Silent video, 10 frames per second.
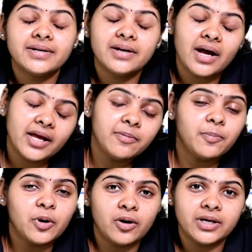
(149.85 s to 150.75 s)

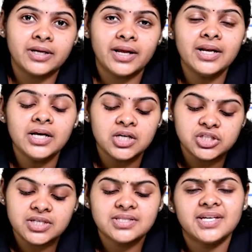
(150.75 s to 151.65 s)
hypnotic, right?
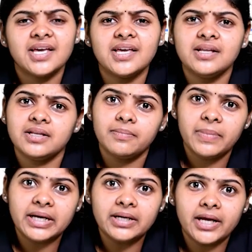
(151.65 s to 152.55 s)
She is taking in the
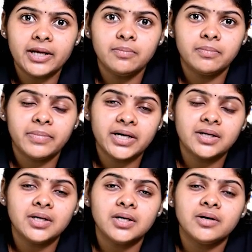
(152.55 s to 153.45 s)
bedtime,
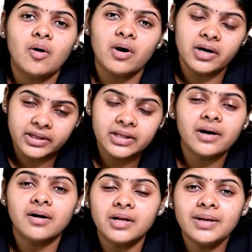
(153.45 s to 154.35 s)
but in
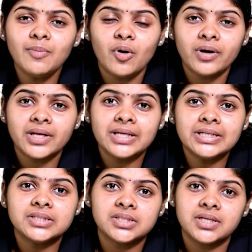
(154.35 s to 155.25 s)
the early
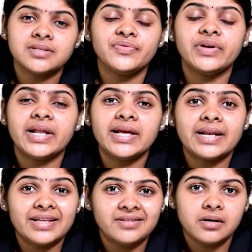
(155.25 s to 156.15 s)
morning she is feeling
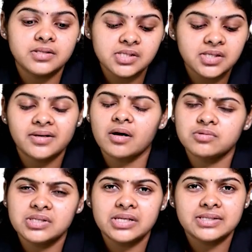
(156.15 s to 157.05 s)
lethargy,
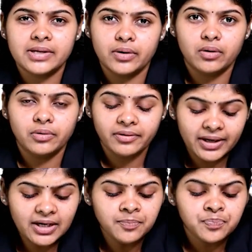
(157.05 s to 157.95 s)
drowsiness and all,
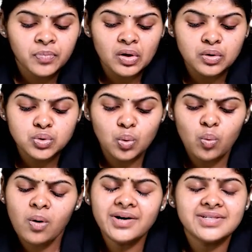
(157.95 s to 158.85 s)
right? So
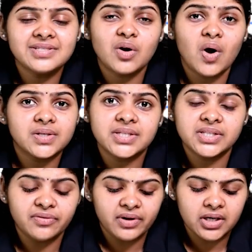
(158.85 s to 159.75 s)
what is the
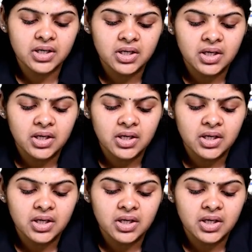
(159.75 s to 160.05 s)
causative drug?